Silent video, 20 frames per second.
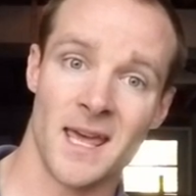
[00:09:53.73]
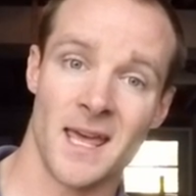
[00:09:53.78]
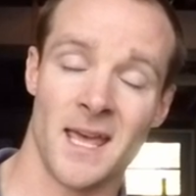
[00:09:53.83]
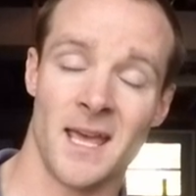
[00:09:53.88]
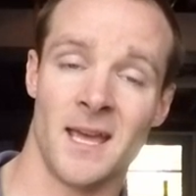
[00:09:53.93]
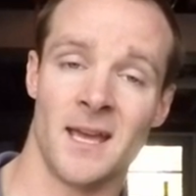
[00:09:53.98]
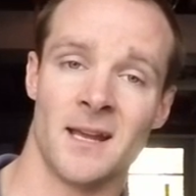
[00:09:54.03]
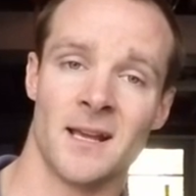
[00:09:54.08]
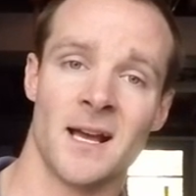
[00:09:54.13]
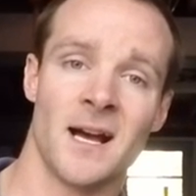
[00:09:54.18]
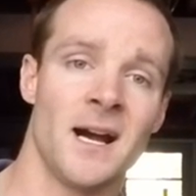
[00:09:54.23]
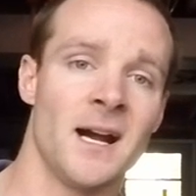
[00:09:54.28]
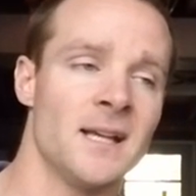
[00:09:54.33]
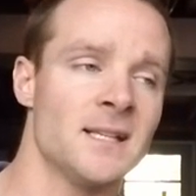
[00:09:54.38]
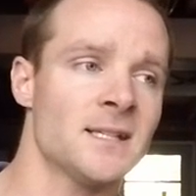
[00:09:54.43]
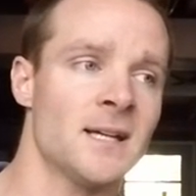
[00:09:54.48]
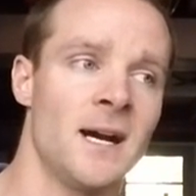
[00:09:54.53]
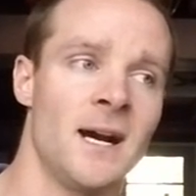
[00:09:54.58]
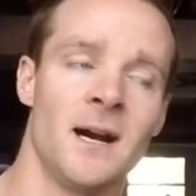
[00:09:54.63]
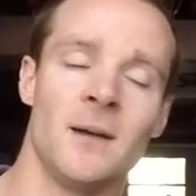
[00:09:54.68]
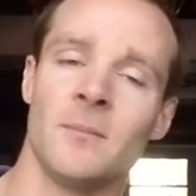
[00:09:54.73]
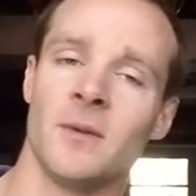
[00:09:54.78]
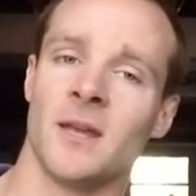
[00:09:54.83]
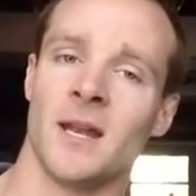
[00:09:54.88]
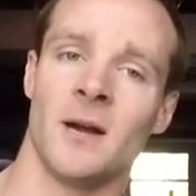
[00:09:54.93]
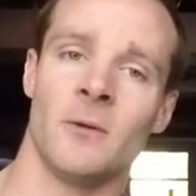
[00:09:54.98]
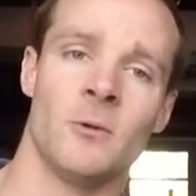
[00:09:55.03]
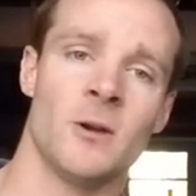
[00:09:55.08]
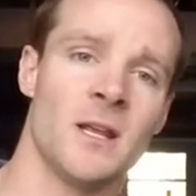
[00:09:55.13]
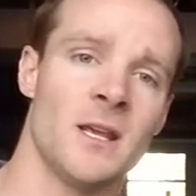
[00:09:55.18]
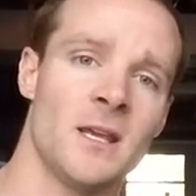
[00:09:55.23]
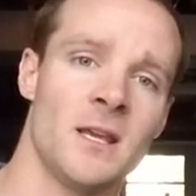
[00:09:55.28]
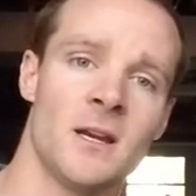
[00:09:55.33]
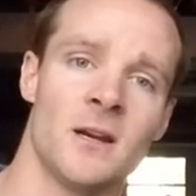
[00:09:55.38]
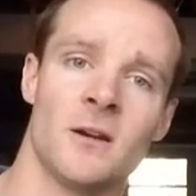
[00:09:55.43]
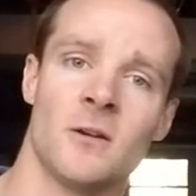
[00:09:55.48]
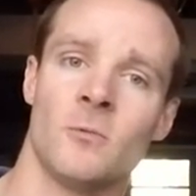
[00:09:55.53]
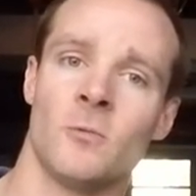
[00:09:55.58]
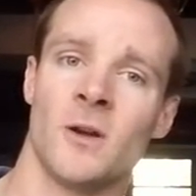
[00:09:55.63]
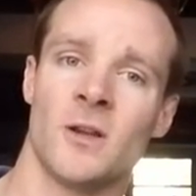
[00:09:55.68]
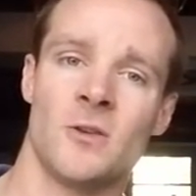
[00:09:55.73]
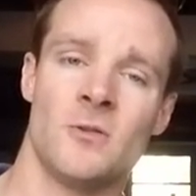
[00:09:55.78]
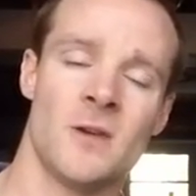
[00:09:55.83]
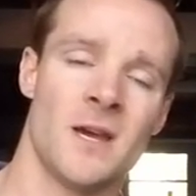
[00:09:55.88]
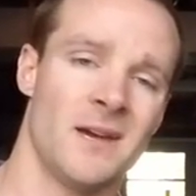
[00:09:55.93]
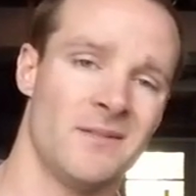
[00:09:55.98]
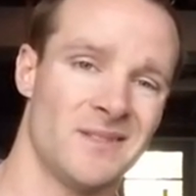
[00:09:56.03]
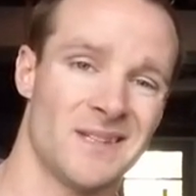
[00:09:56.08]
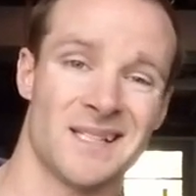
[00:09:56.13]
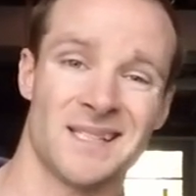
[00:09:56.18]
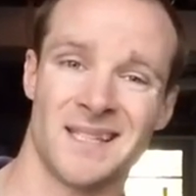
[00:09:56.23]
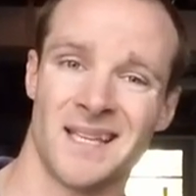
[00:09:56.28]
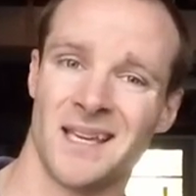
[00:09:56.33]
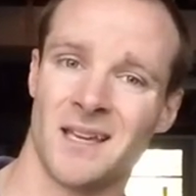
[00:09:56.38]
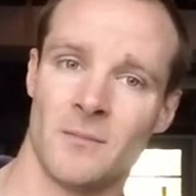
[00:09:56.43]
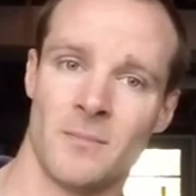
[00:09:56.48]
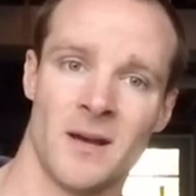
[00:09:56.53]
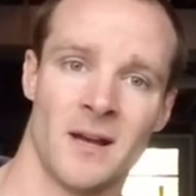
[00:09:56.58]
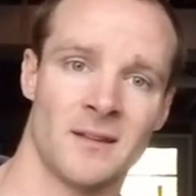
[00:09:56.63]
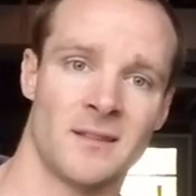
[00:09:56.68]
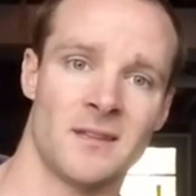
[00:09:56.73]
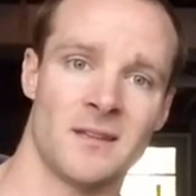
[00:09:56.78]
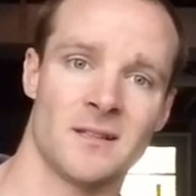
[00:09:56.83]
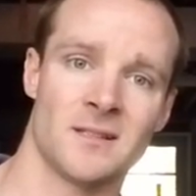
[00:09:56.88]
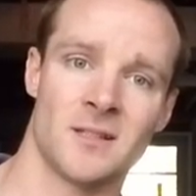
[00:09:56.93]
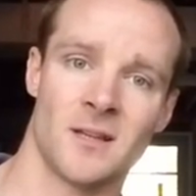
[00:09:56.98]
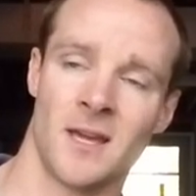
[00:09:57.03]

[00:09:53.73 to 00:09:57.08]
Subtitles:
And guys, comment. I want to hear what you have to say about this.